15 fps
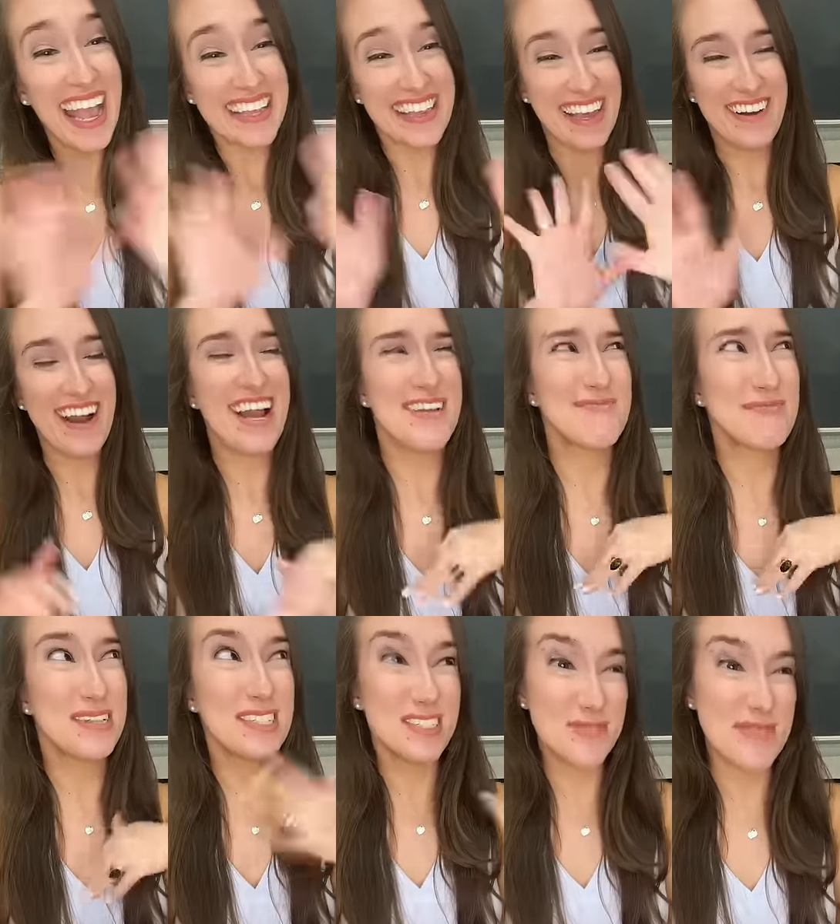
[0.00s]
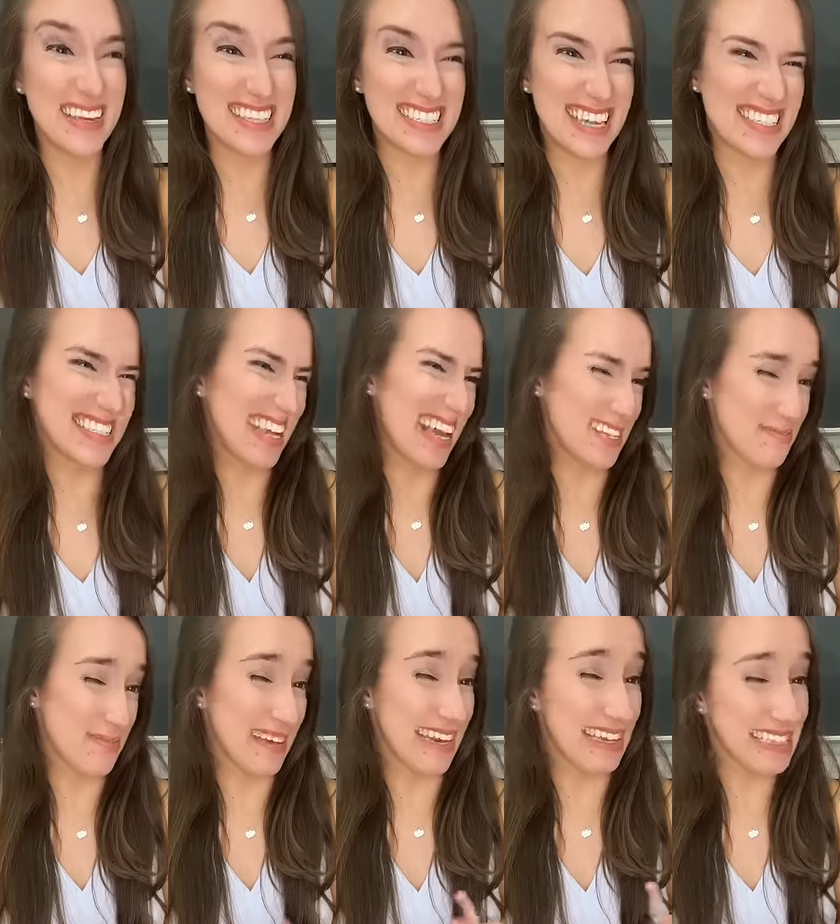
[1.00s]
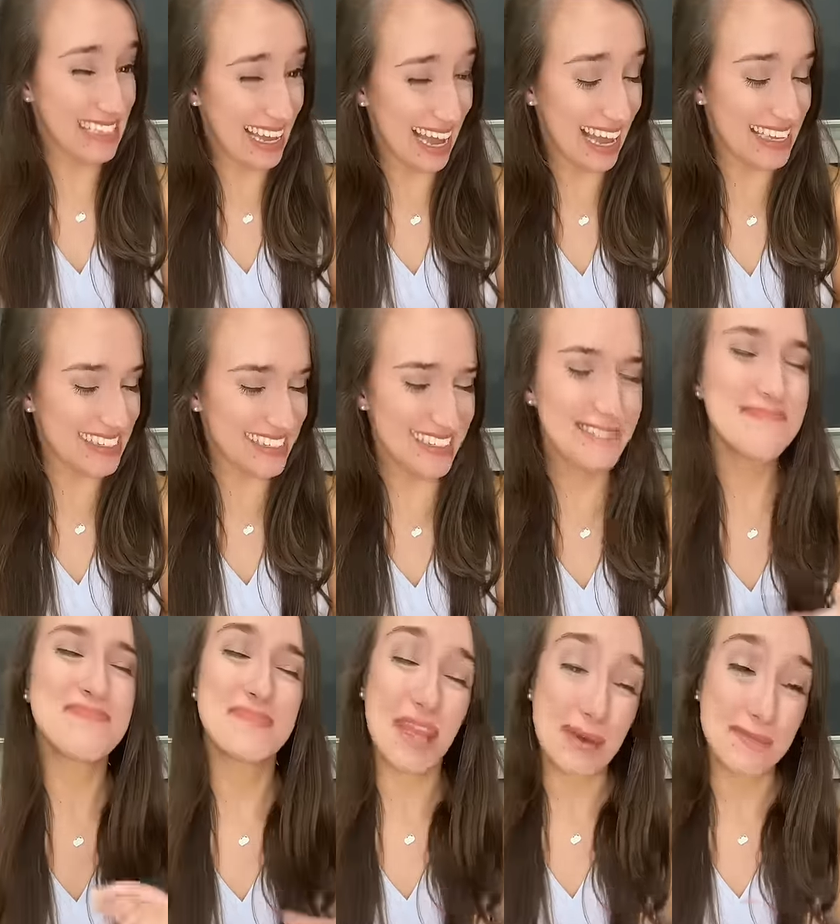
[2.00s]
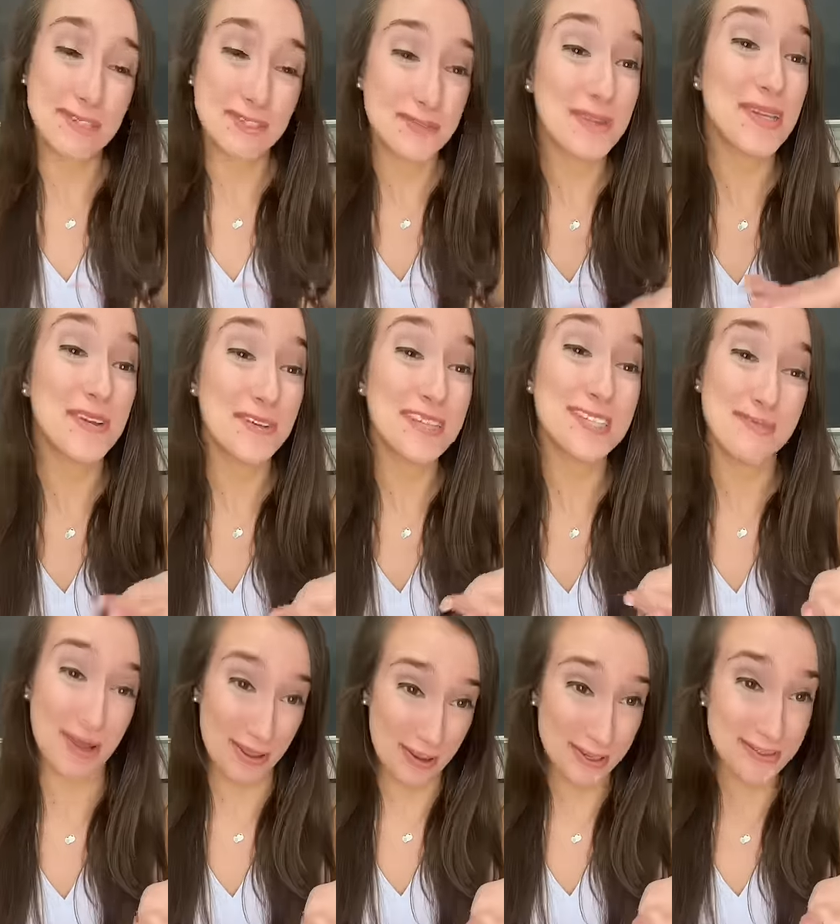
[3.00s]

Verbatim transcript: there, I'm assuming it's because he hasn't been in class, and I'm assuming you're his mother.